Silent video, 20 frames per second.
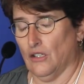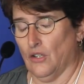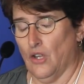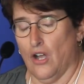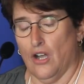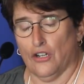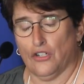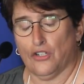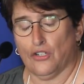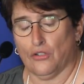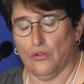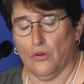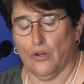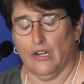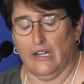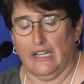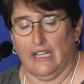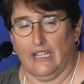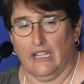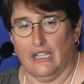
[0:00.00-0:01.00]
the
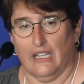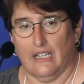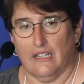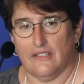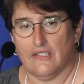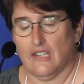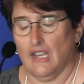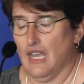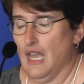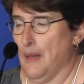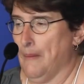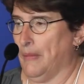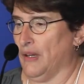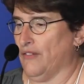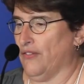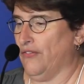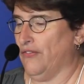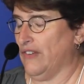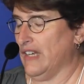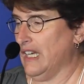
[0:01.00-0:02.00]
longshore needs, but
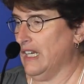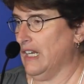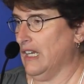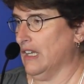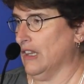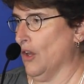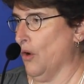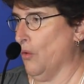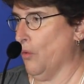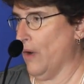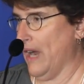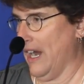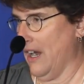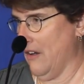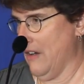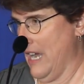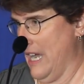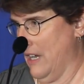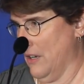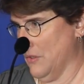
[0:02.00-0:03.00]
feeding the
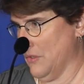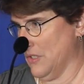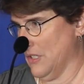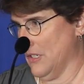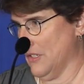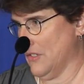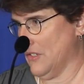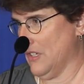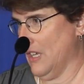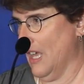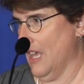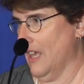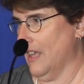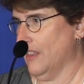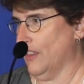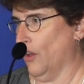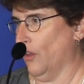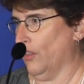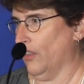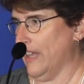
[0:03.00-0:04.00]
warehouses.
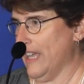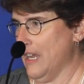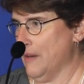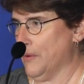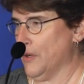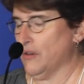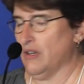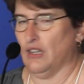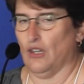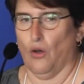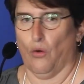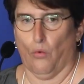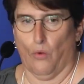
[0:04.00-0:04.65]
The labor in the